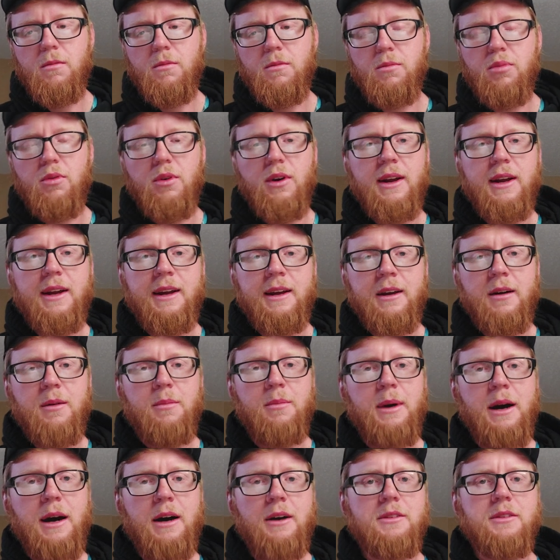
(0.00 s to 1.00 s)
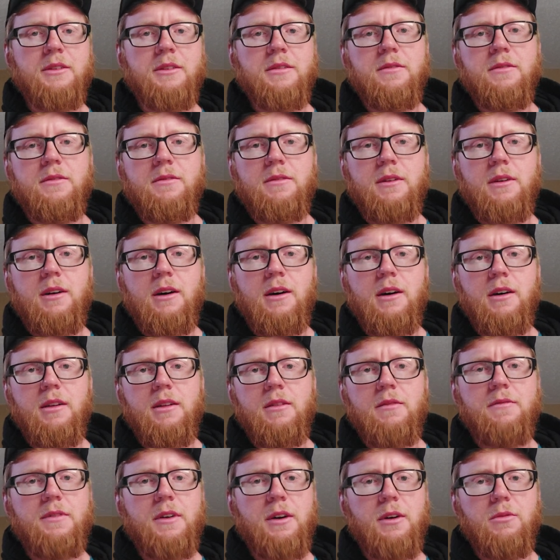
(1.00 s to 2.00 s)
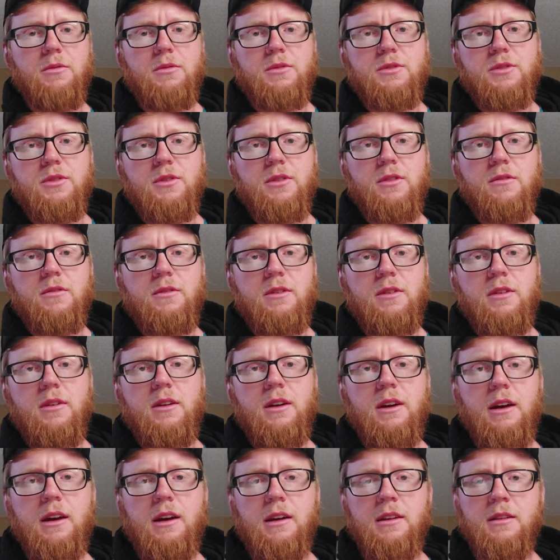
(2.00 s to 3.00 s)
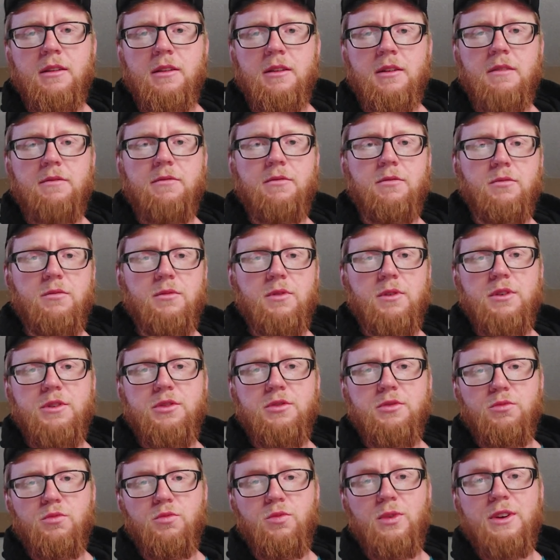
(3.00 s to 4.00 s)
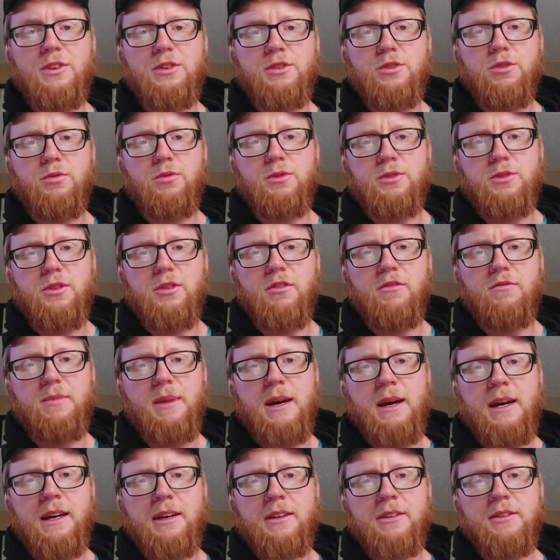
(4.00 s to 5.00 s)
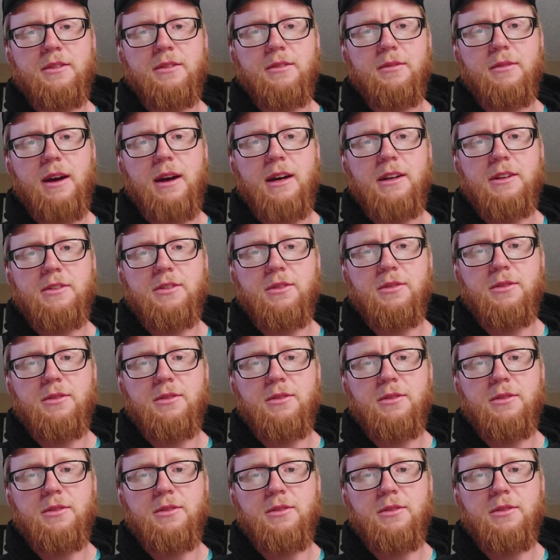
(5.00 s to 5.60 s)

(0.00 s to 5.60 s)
bring about the, uh, the Federal Reserve and the different reg regional reserve banks, right?